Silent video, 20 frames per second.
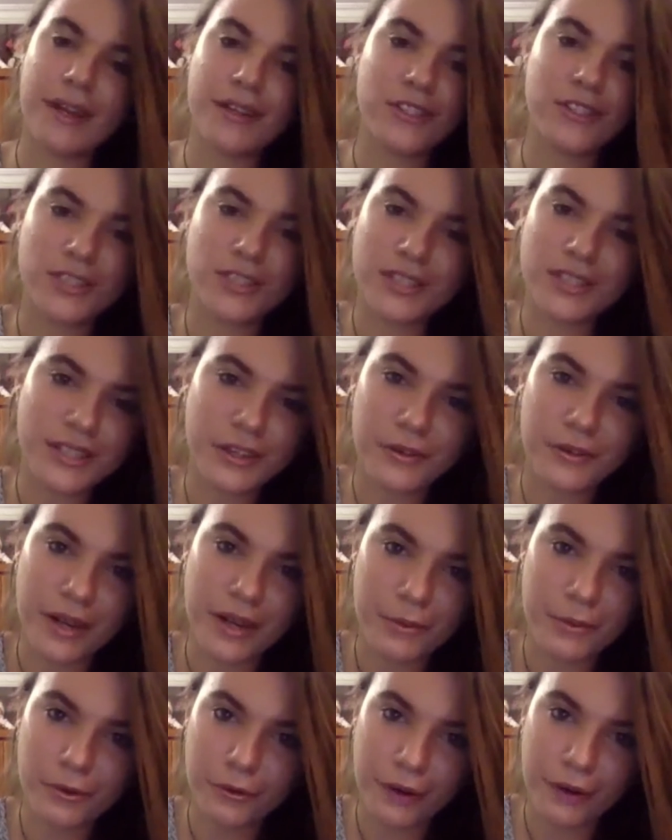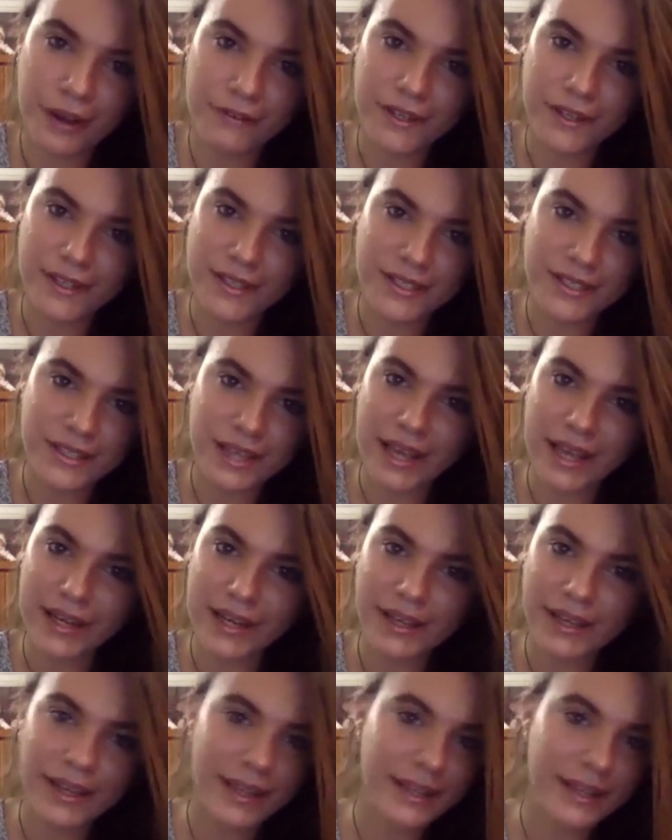this incredible graphic
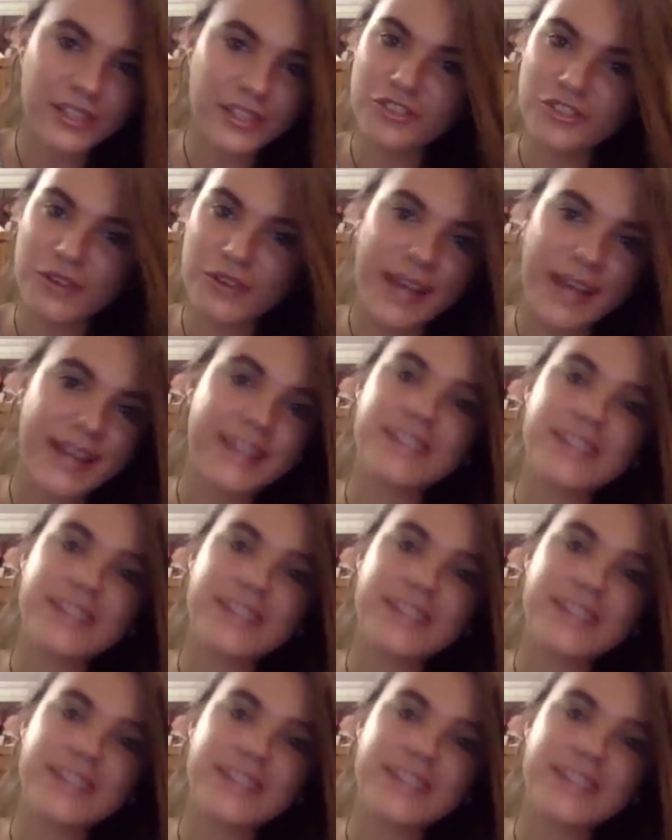designer, illustrator.